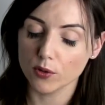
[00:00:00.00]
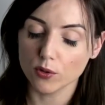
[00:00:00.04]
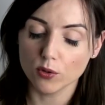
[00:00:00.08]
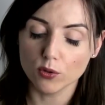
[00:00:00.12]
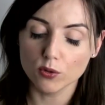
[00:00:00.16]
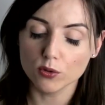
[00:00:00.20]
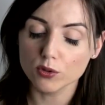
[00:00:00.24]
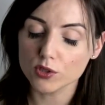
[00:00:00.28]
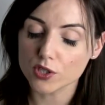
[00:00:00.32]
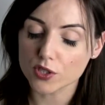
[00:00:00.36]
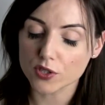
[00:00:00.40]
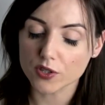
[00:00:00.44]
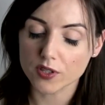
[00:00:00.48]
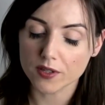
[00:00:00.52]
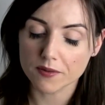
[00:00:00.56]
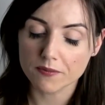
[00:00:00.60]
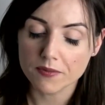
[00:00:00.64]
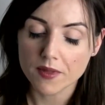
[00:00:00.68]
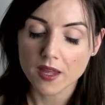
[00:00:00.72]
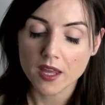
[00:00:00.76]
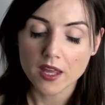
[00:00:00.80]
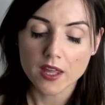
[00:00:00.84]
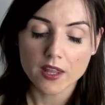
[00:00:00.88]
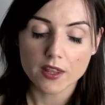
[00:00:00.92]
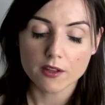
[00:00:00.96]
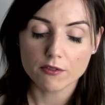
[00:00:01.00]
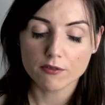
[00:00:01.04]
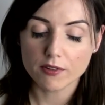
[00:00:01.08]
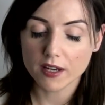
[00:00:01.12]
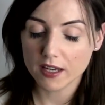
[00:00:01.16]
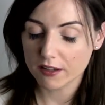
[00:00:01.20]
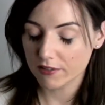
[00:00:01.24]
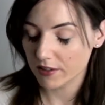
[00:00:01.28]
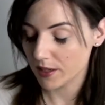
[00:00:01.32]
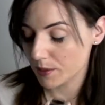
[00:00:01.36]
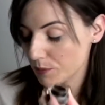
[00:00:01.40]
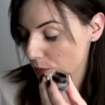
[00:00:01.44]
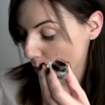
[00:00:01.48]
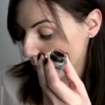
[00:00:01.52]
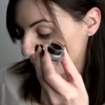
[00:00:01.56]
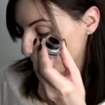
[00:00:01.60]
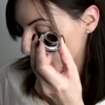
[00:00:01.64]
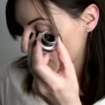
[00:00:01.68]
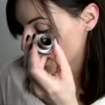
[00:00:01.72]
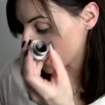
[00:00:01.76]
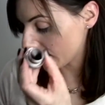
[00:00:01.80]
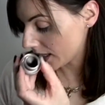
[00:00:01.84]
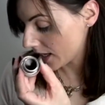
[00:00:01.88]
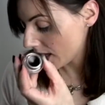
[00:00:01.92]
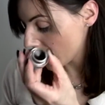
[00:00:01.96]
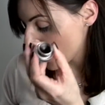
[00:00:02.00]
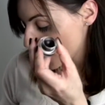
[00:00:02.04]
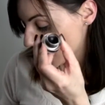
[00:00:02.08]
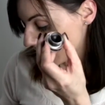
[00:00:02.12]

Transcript: all do them. They're really, really popular.